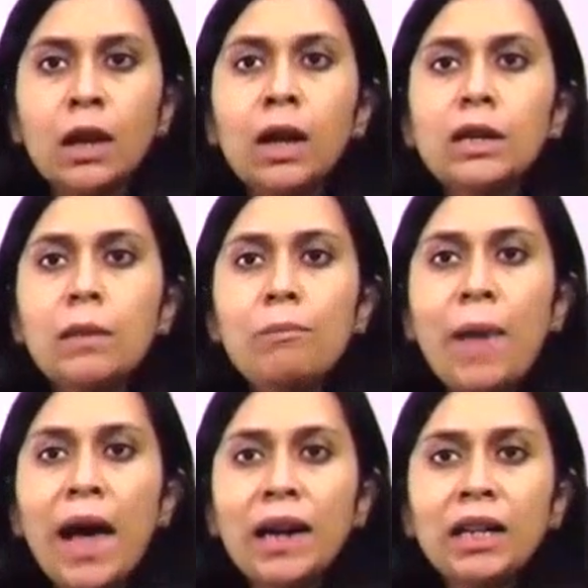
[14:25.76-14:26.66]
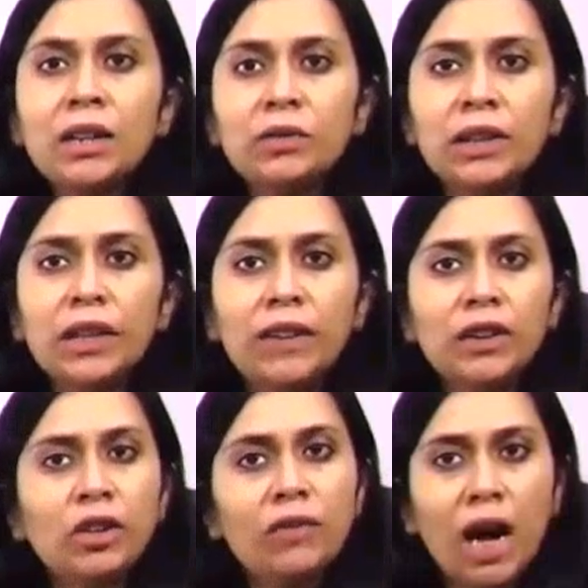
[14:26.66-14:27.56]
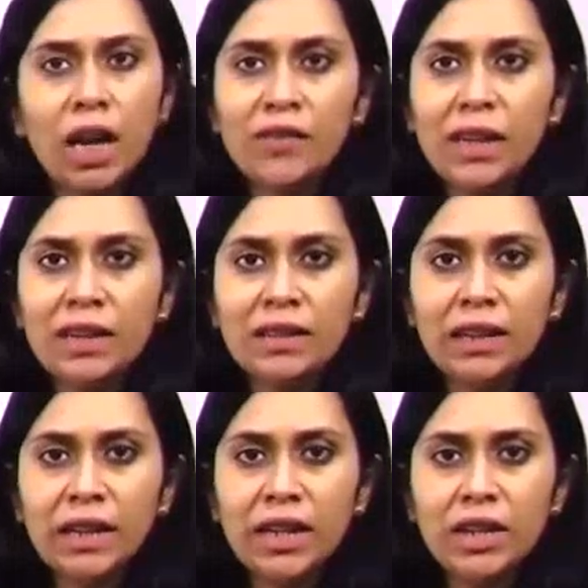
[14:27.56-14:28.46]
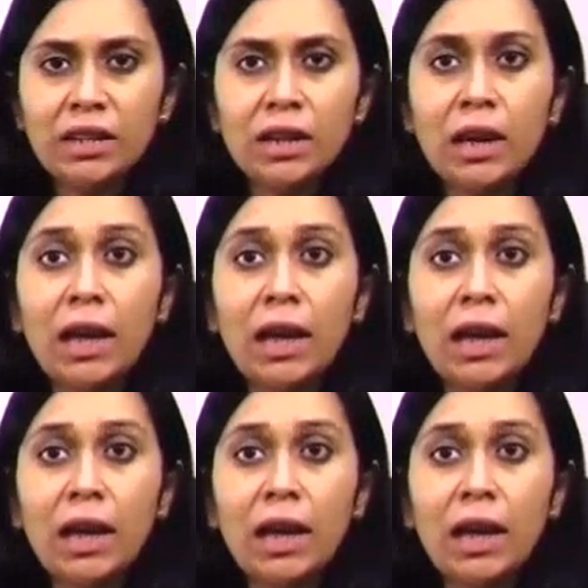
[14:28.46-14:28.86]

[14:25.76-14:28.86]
compared it with the effect of IV anesthetic agent,